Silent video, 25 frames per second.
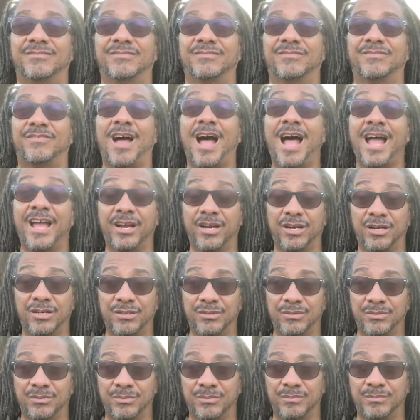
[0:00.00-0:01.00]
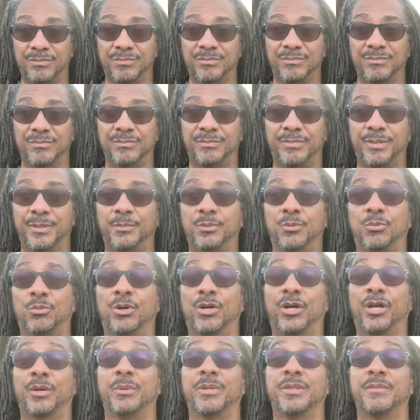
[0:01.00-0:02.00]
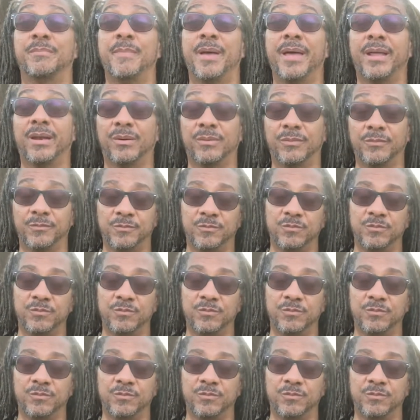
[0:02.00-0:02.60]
fire, people working with metal.